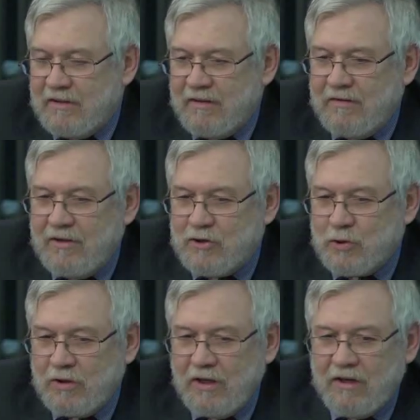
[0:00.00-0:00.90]
Uh,
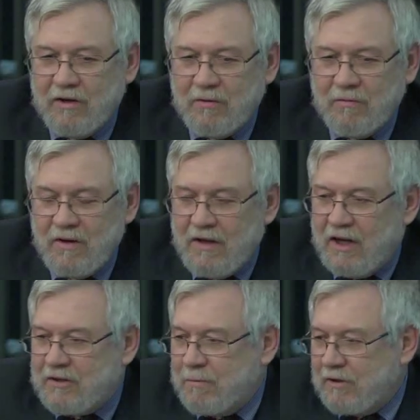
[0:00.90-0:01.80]
initially here,
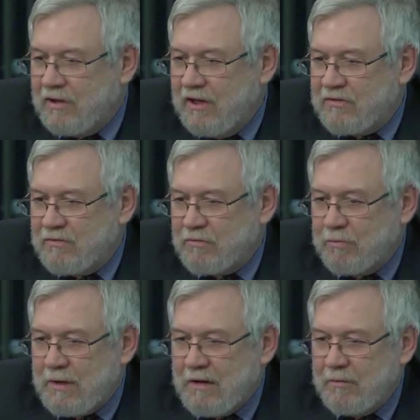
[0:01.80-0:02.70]
expectations were
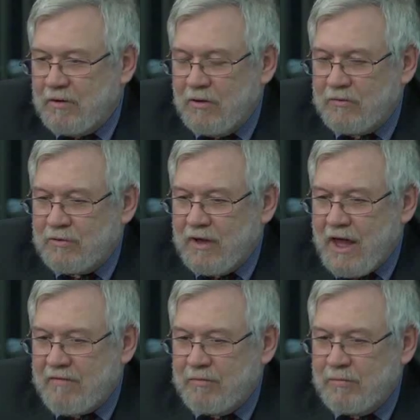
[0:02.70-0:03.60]
probably closer to
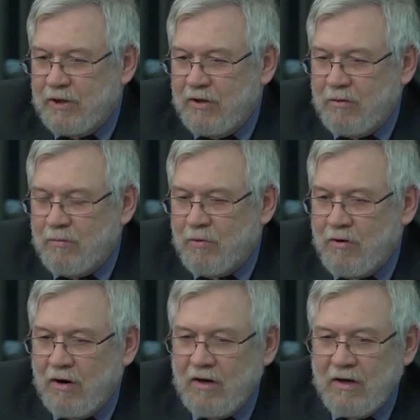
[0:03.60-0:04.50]
half a million or
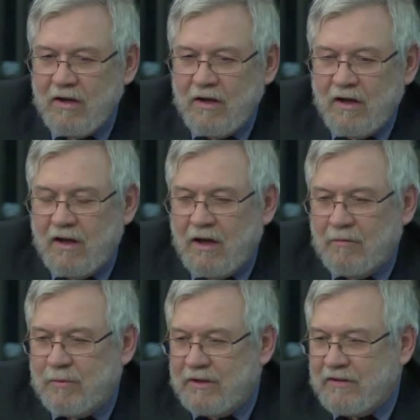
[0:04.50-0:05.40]
more. Uh,
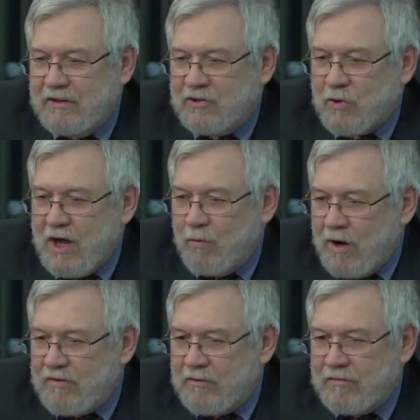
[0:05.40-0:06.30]
but the dry
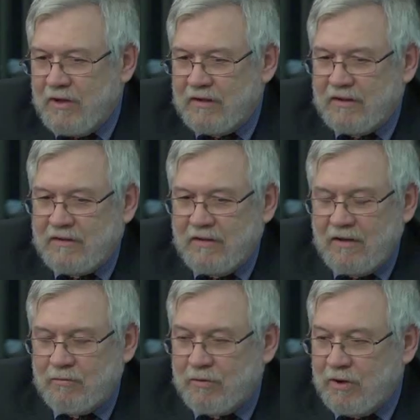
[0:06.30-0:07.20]
weather that
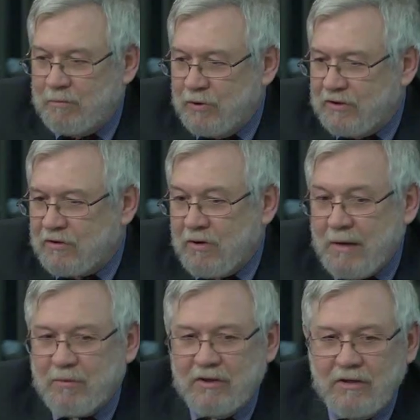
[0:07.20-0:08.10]
uh, really put the
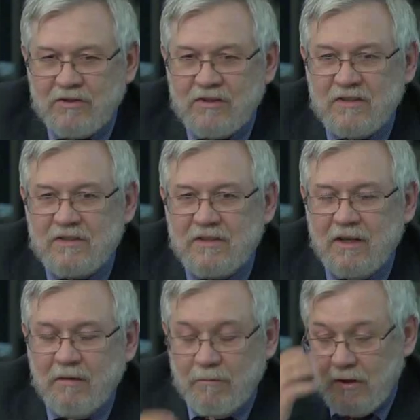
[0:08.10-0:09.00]
crop conditions
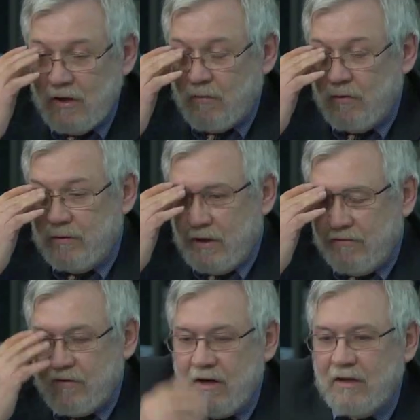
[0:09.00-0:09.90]
uh, when they
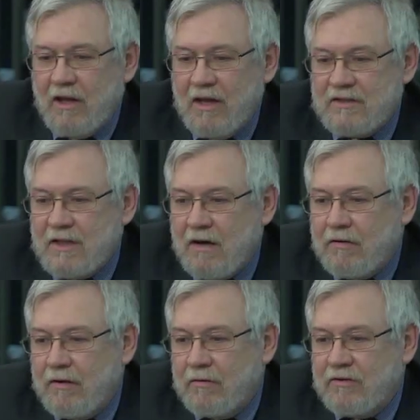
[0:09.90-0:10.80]
finalized
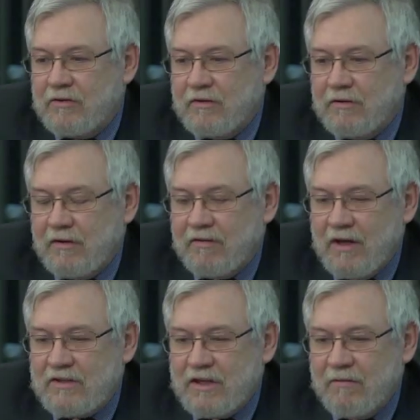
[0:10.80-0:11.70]
out here just at the
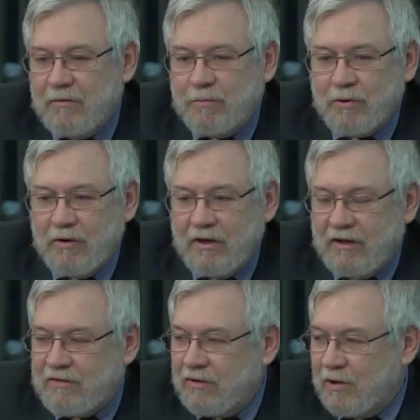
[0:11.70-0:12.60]
Thanksgiving period
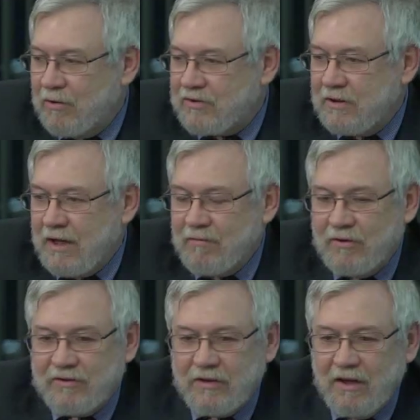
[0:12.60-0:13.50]
at their lowest
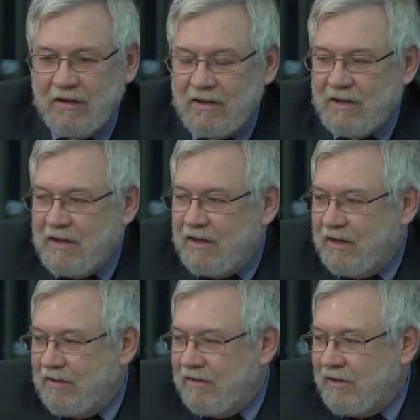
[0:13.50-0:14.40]
levels uh,
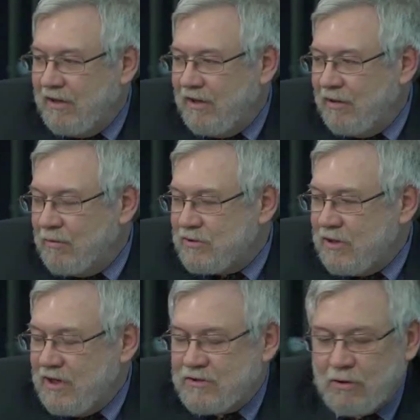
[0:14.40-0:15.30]
in the U S
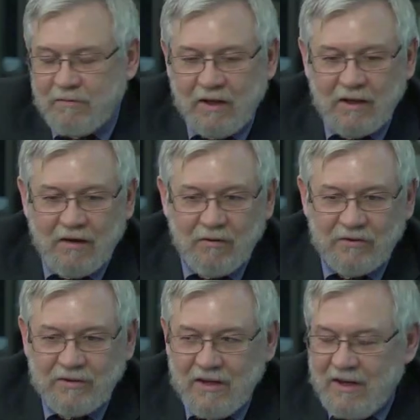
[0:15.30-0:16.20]
D A survey
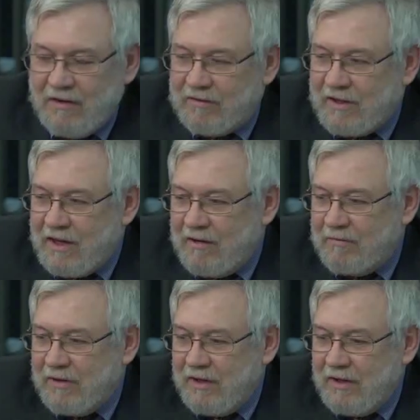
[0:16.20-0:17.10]
levels, it's kind
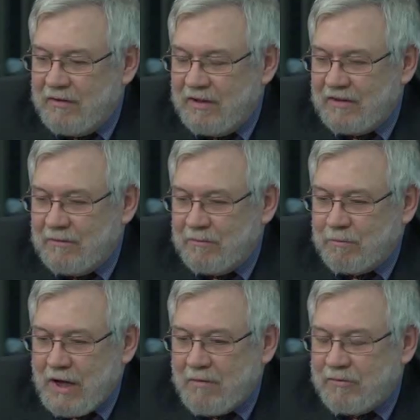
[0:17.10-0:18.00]
of uh, it
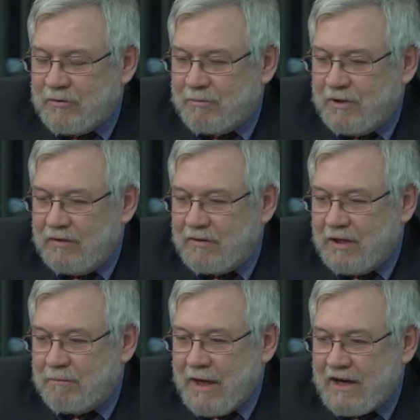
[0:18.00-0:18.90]
possibly
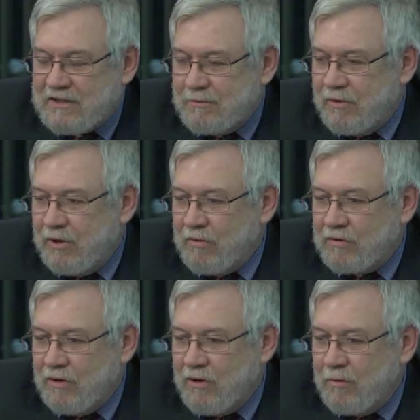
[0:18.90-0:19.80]
cut back some of the
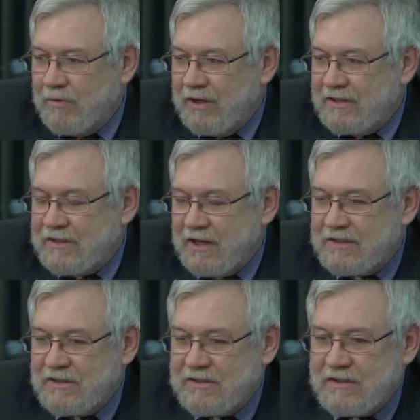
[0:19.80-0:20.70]
Oklahoma and
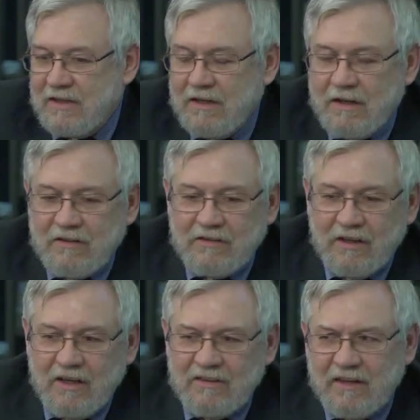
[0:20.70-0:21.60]
Texas
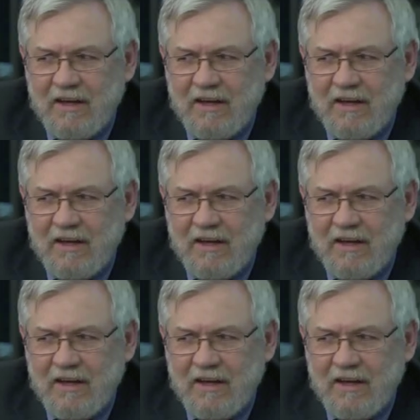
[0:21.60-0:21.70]
seedings.